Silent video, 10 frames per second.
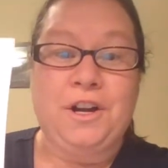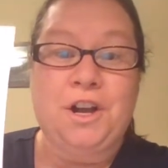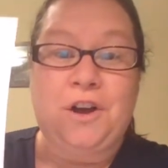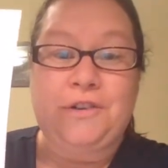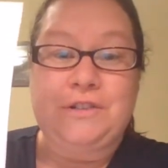
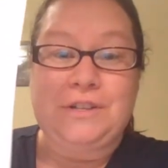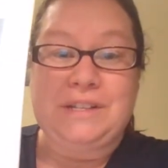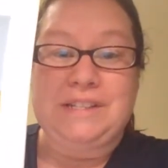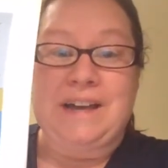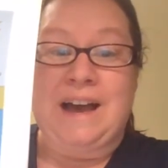goes to the
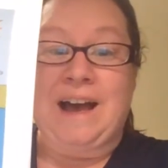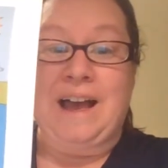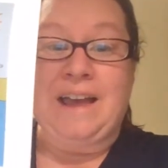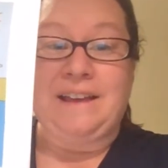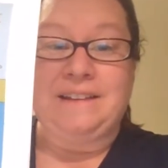
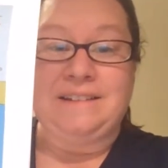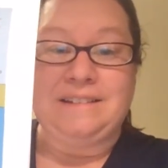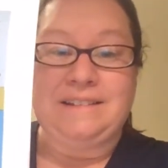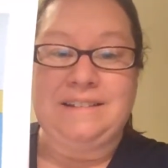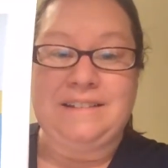sky
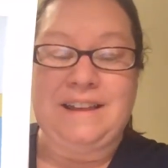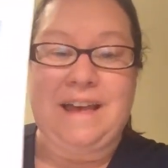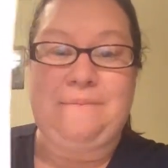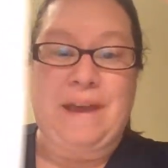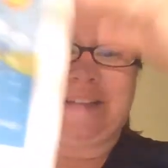
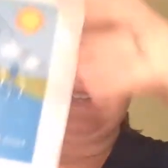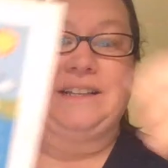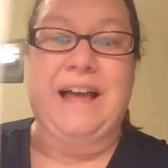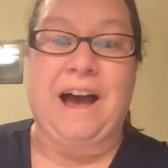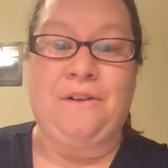and makes
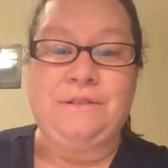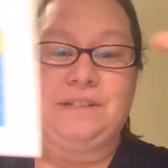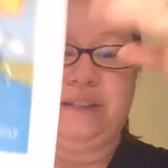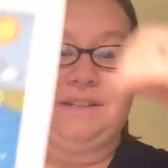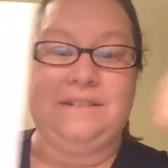
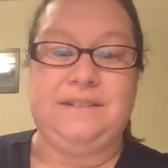clouds,